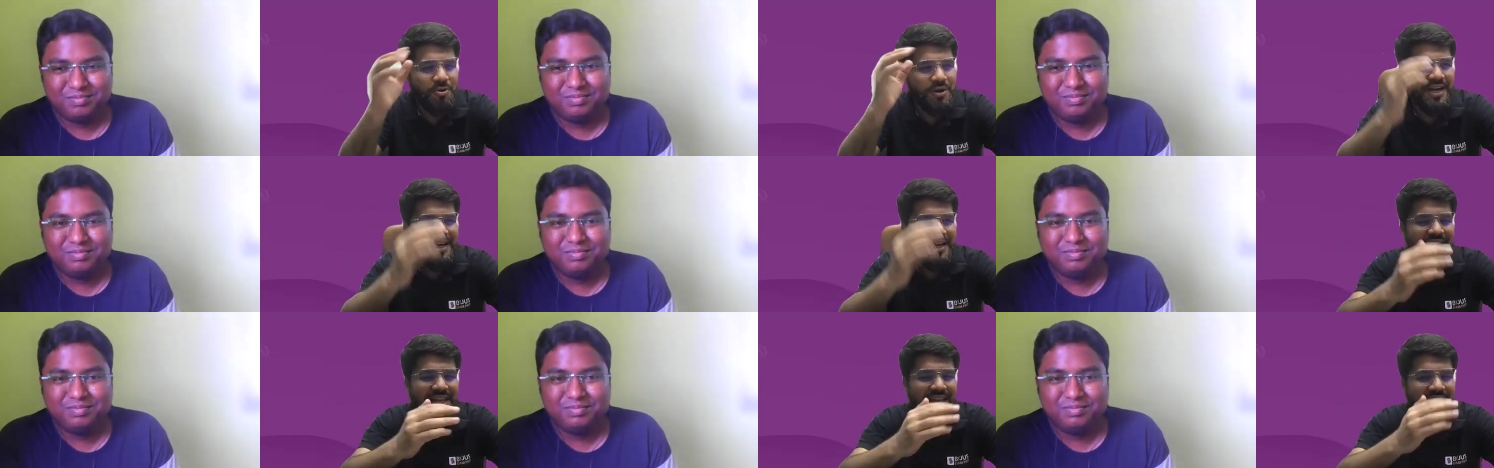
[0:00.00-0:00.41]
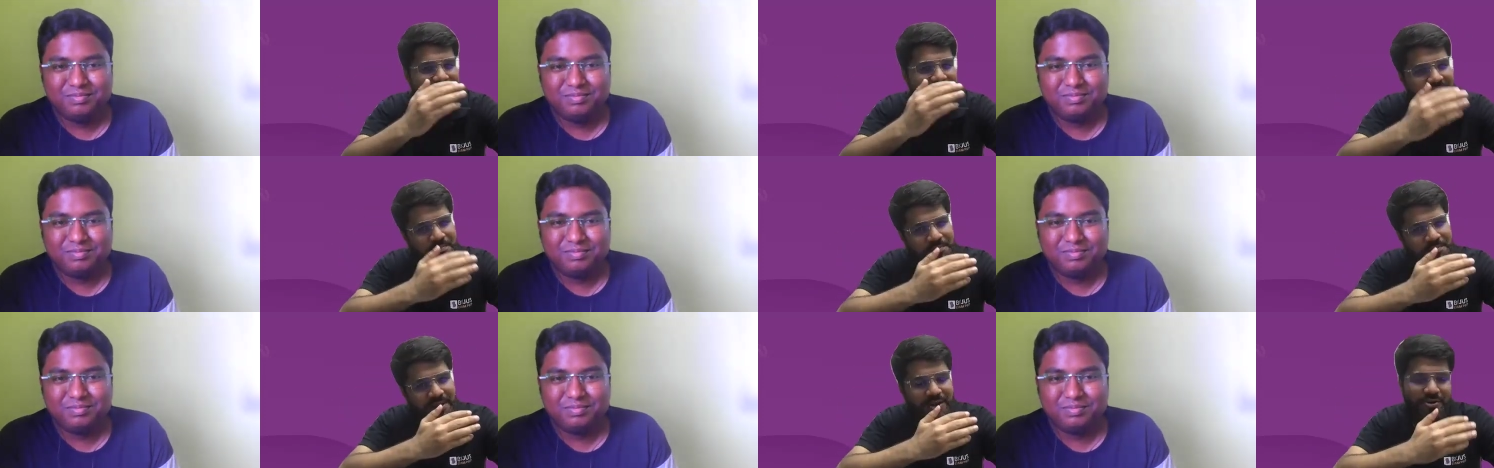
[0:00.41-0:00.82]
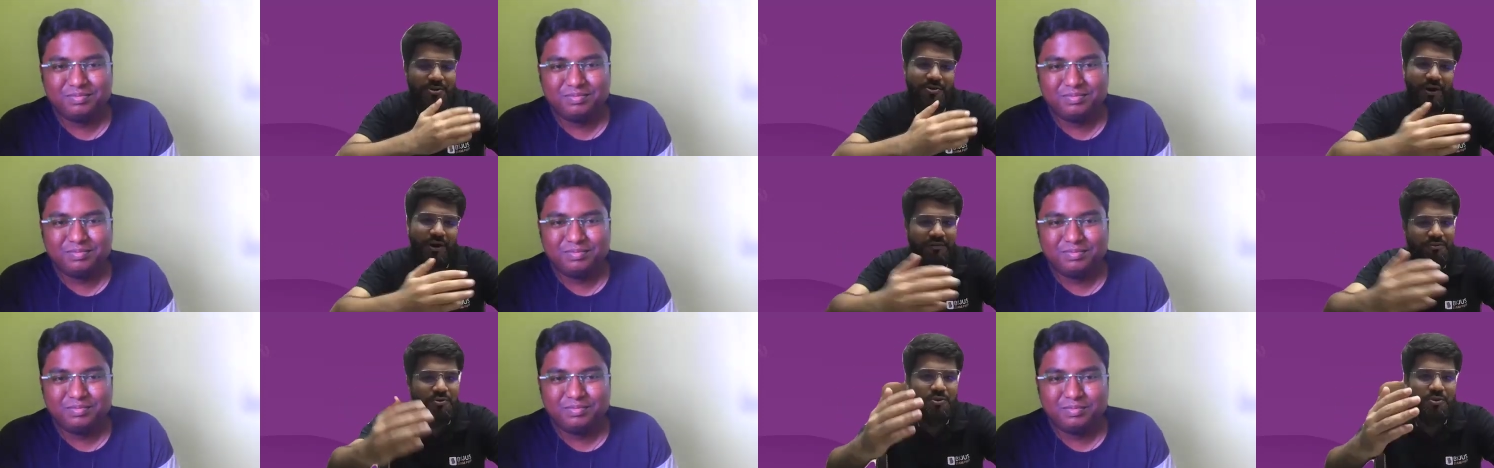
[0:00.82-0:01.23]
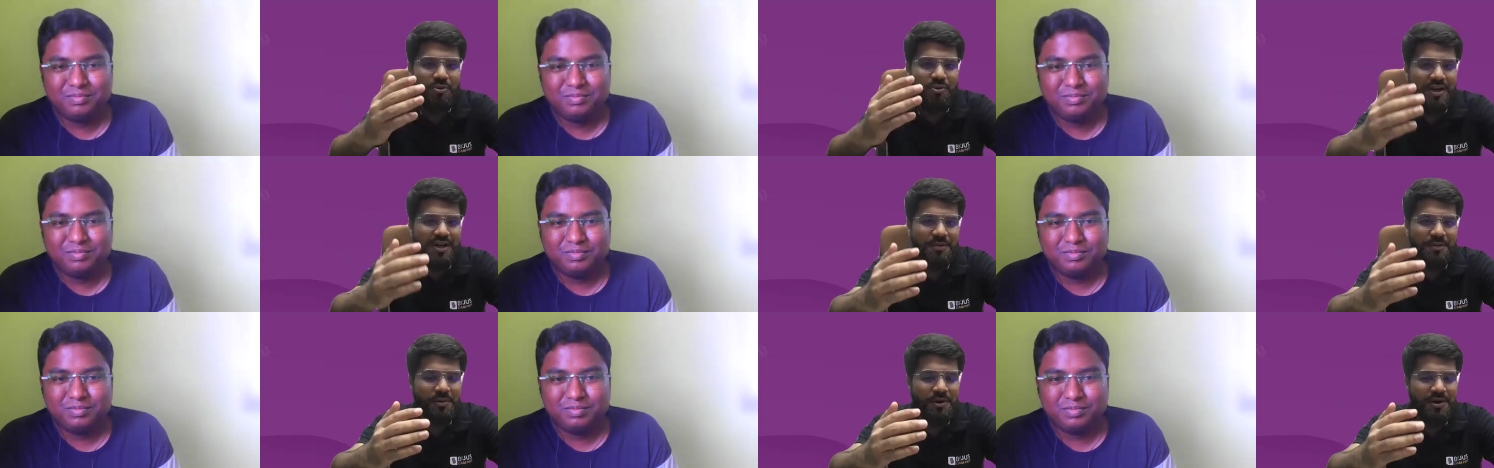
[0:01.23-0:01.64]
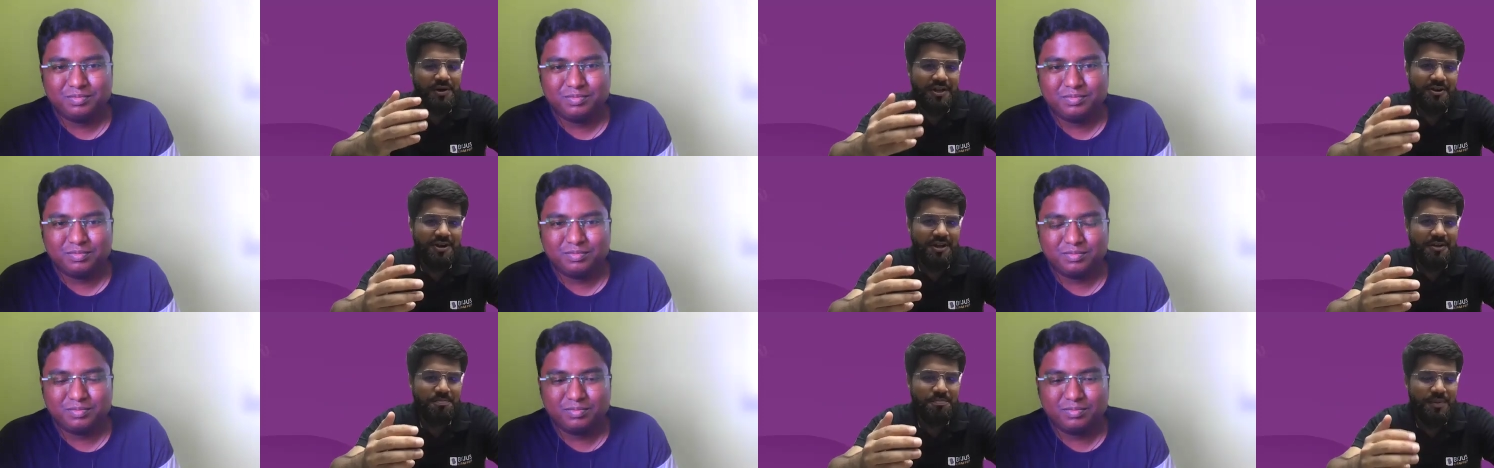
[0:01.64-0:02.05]
Speaker 1: okay, till November, you have to go at a
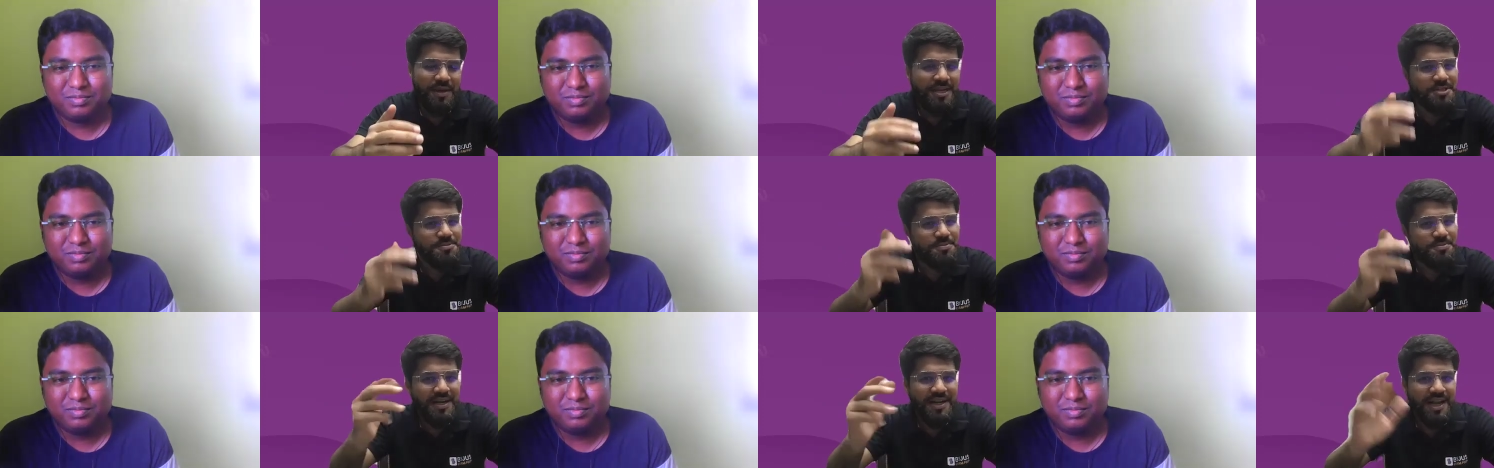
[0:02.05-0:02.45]
particular pace.